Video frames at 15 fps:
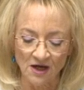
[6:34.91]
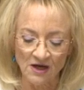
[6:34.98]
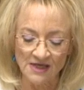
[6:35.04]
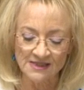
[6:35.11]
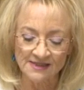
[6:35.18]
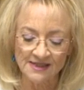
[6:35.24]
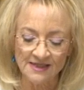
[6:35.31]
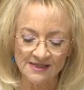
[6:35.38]

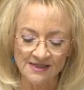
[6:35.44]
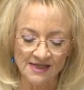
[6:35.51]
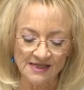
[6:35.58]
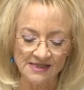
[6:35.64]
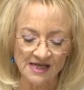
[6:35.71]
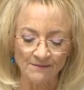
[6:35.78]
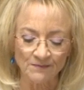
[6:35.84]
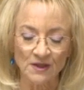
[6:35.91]

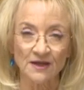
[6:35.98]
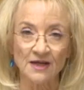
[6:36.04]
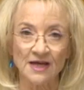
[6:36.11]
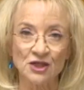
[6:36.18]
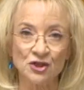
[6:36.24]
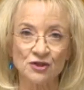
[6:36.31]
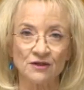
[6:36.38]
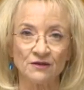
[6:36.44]
ICC's
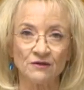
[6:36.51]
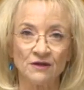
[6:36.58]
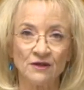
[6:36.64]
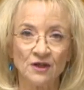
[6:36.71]
application,